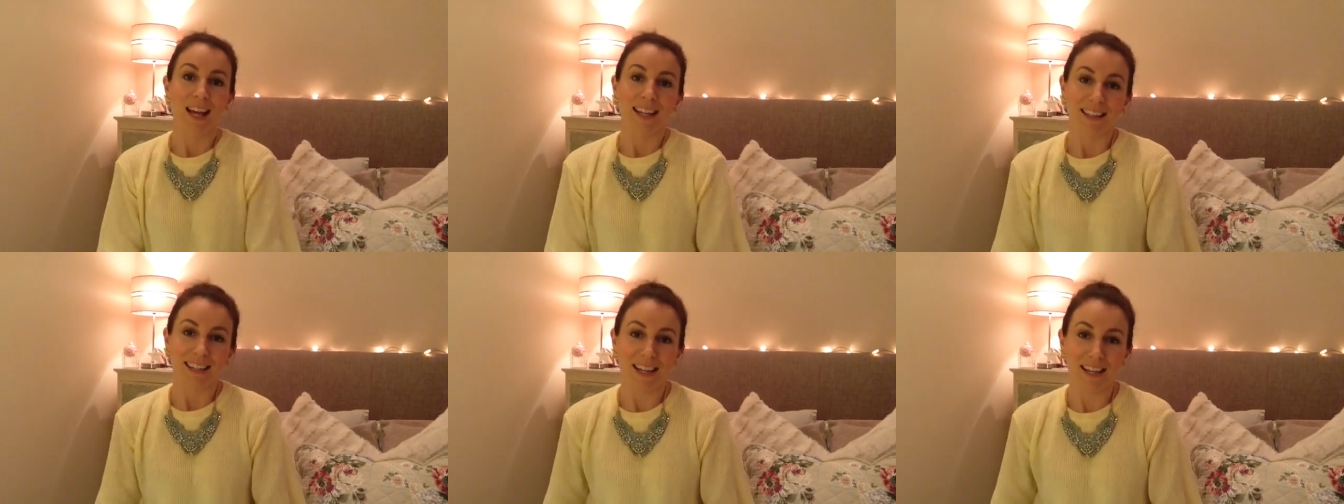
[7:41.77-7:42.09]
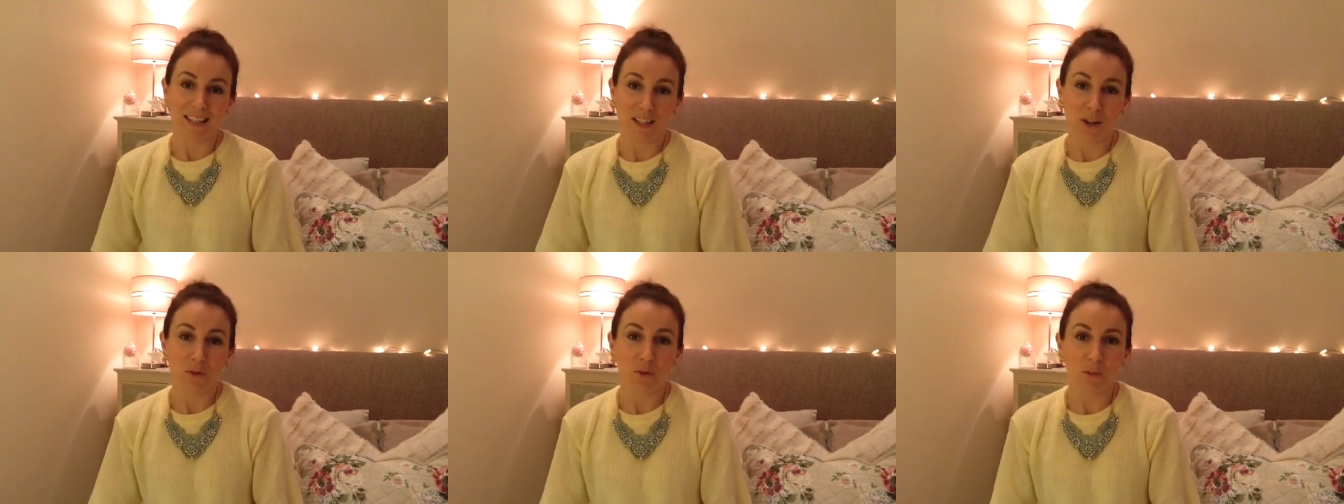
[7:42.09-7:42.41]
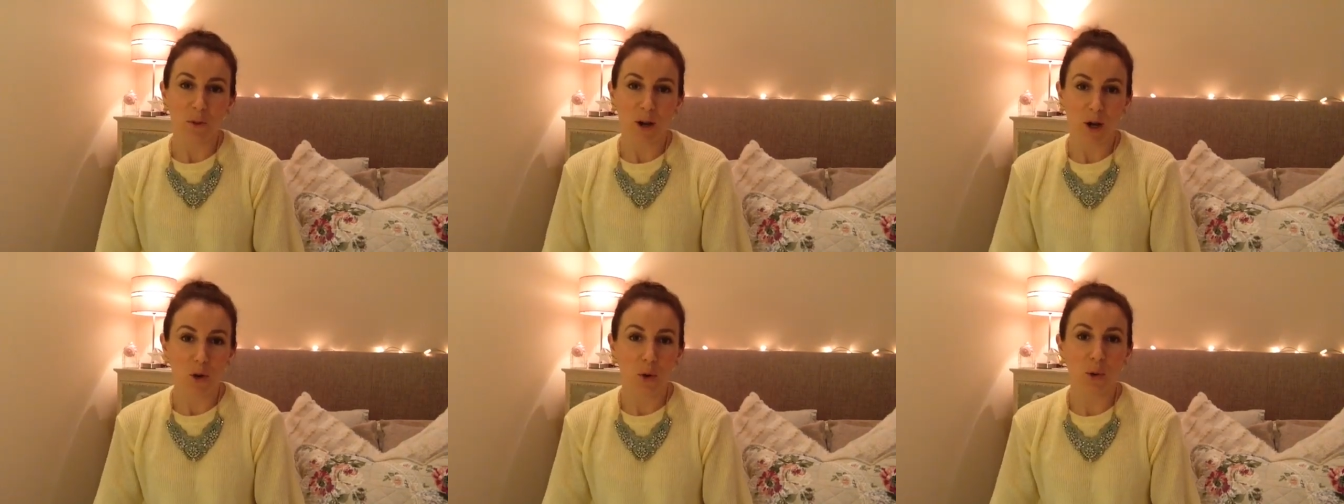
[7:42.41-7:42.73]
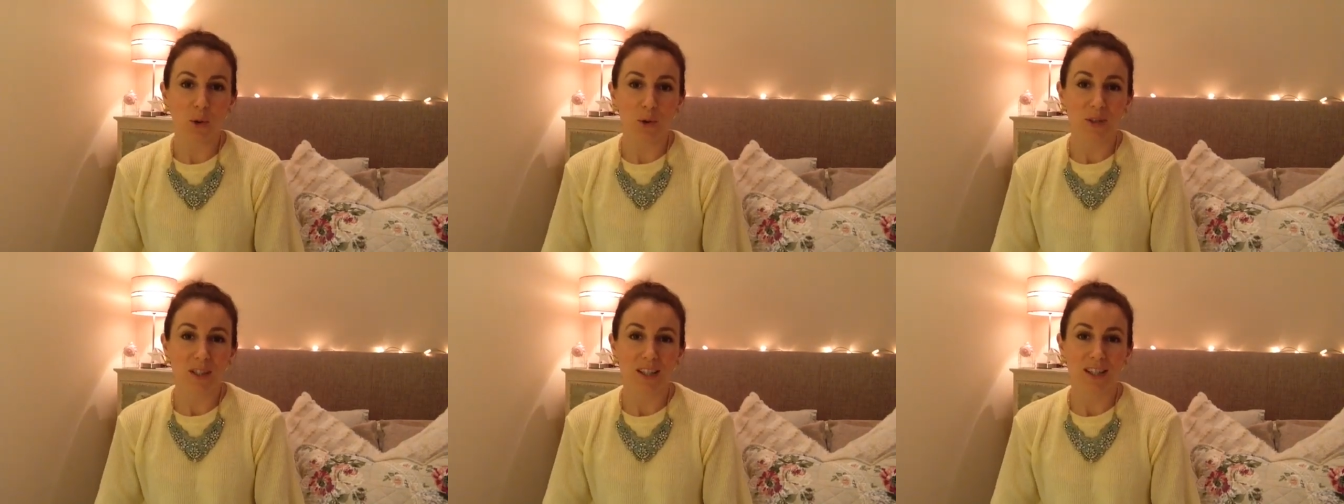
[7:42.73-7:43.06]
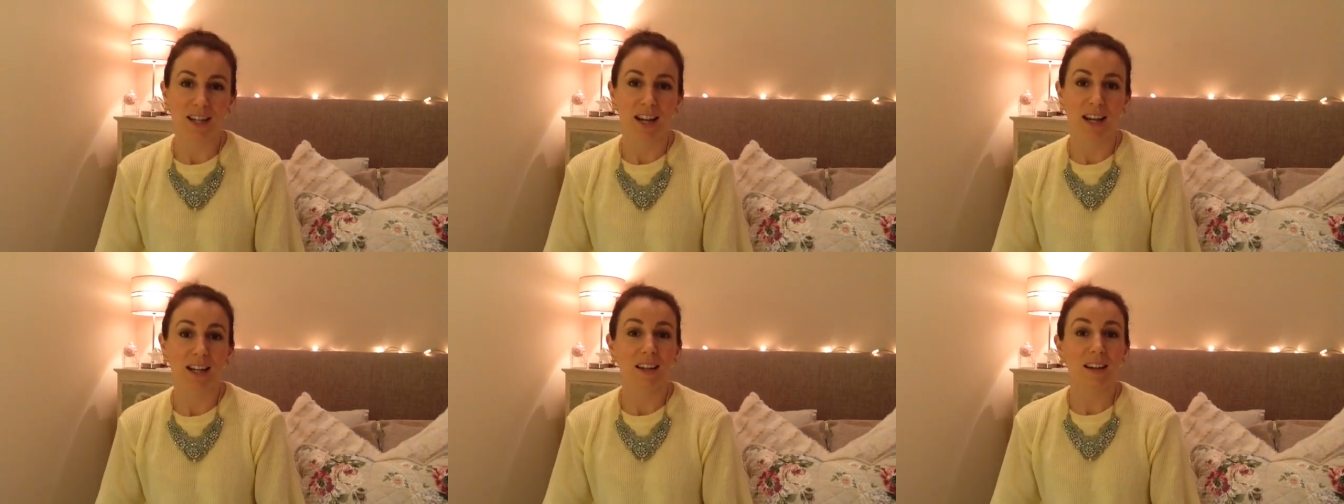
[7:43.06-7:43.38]
That's it for my haul
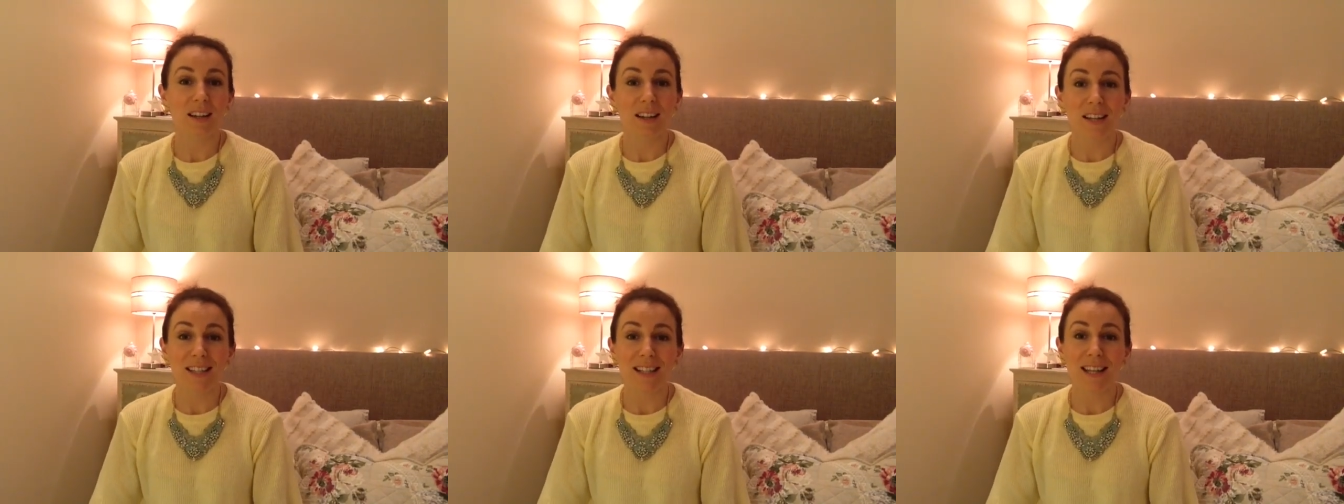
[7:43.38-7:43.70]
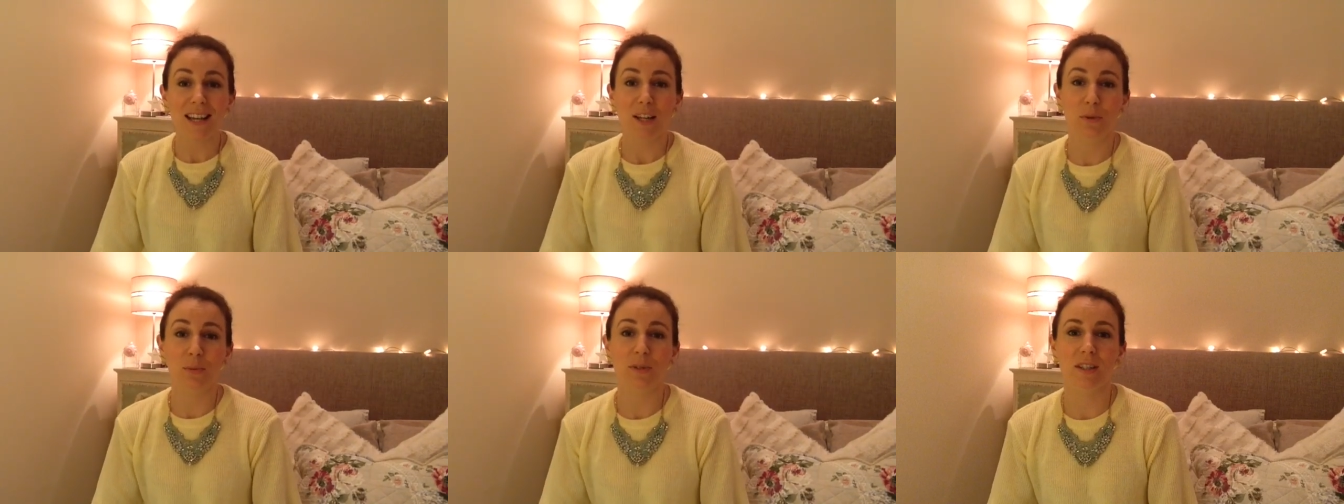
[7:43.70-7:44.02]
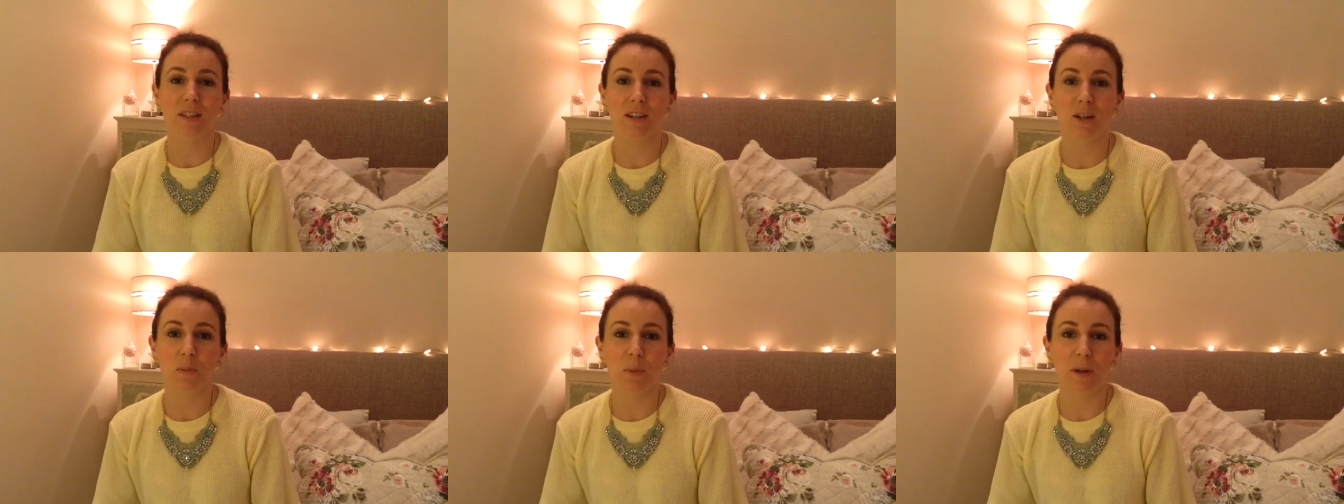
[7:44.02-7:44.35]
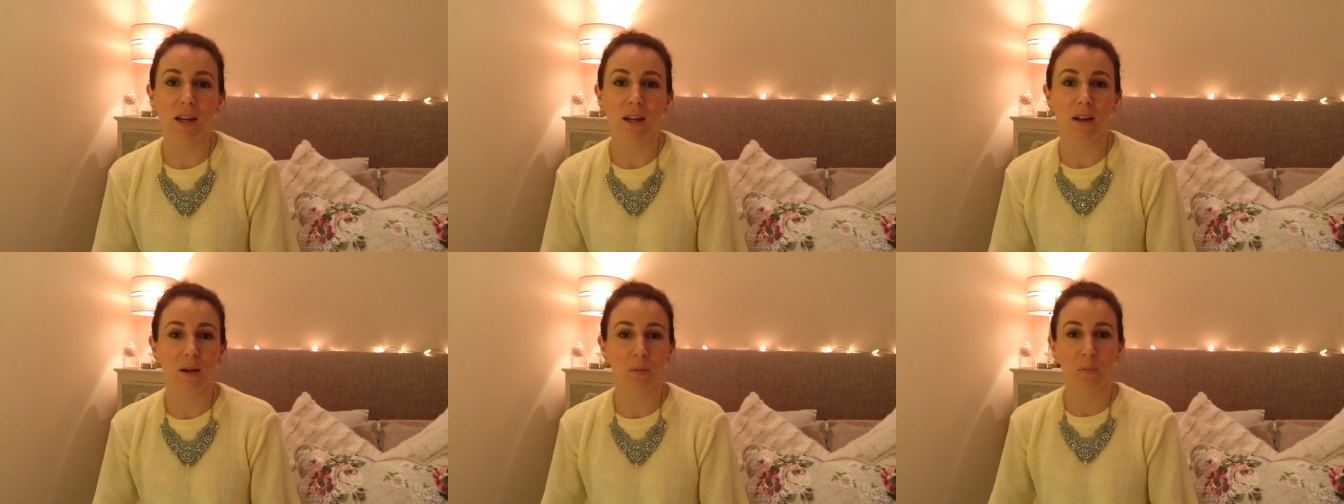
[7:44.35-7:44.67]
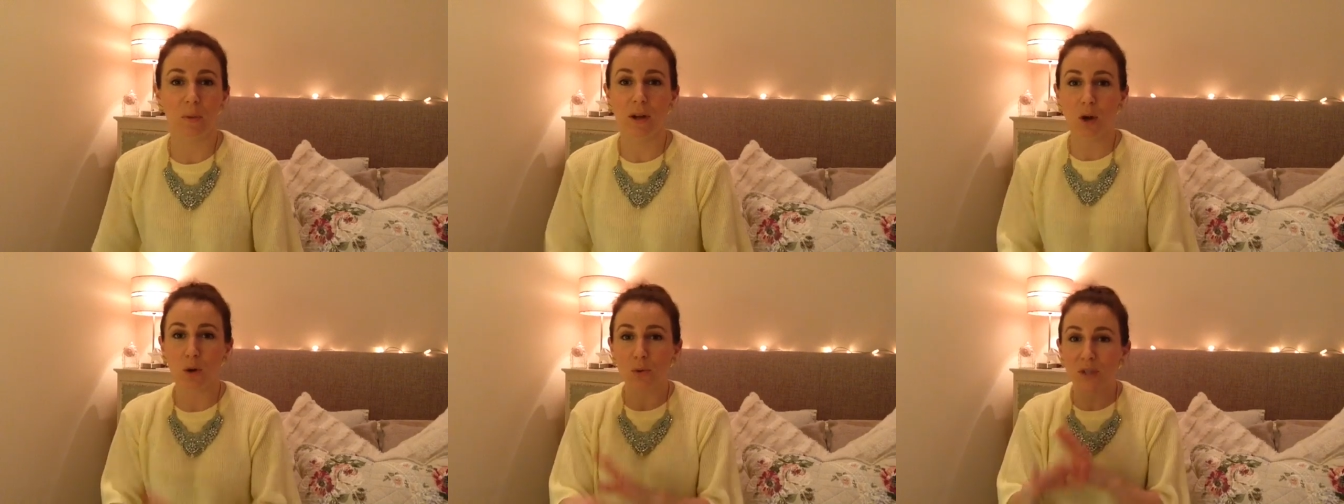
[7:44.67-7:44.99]
today. Like I said, it was going to be a
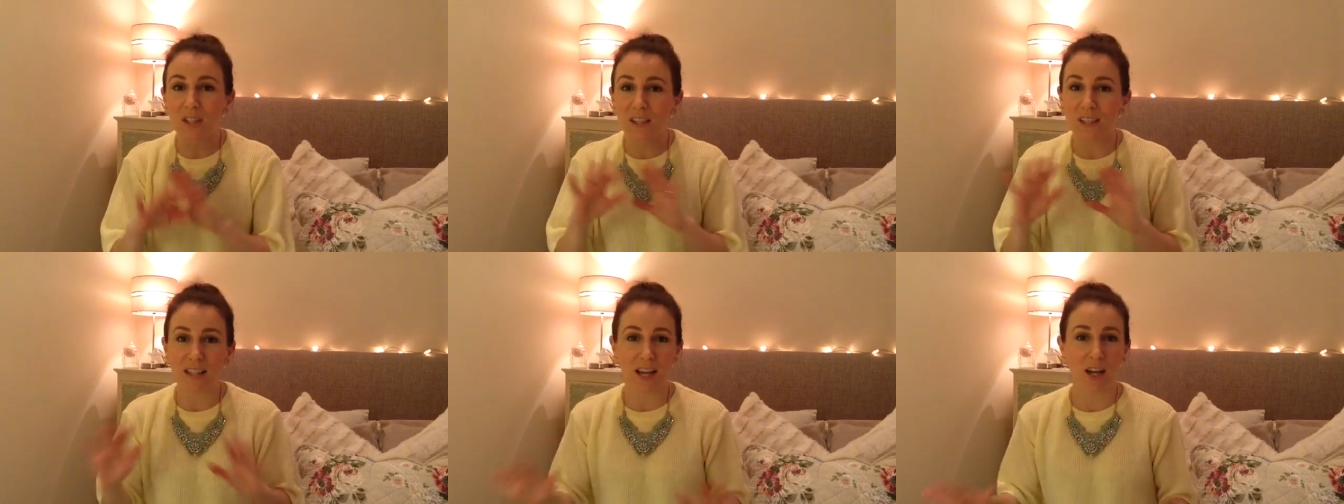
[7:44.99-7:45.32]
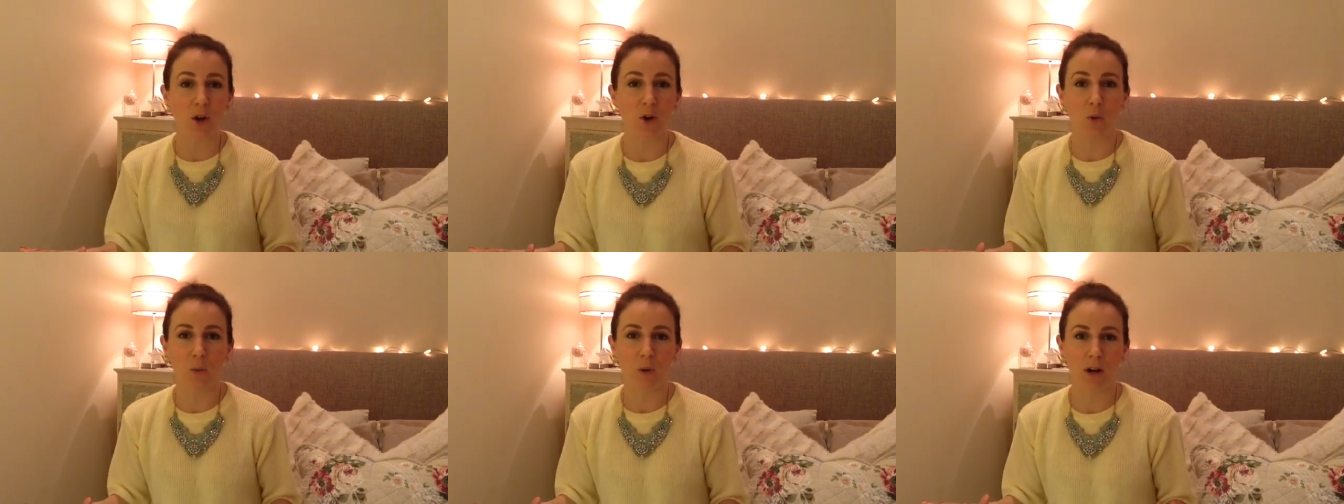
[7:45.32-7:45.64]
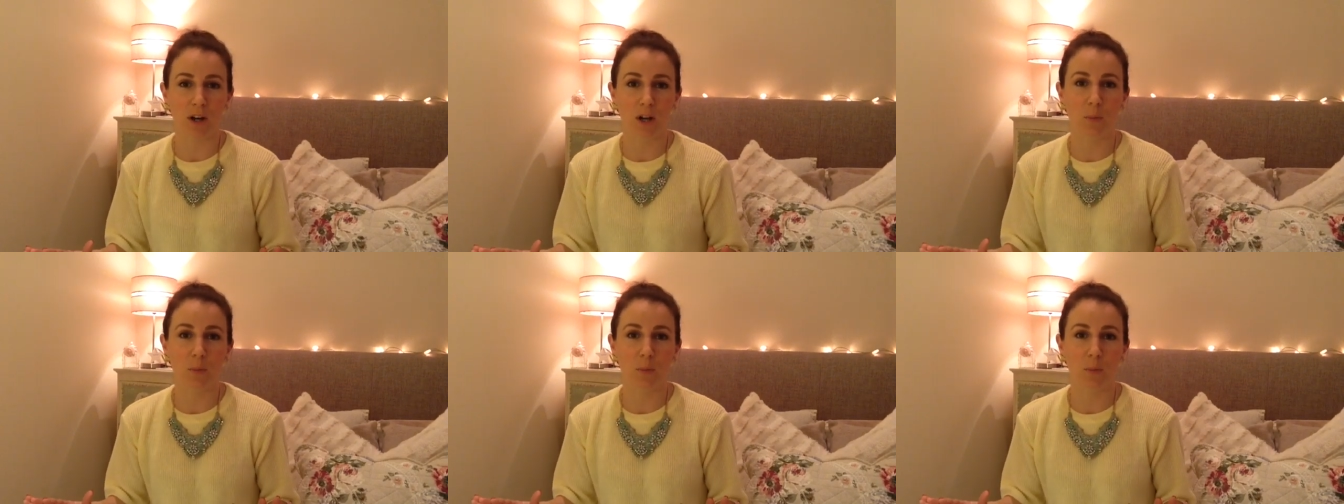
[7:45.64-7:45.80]
big old sale one.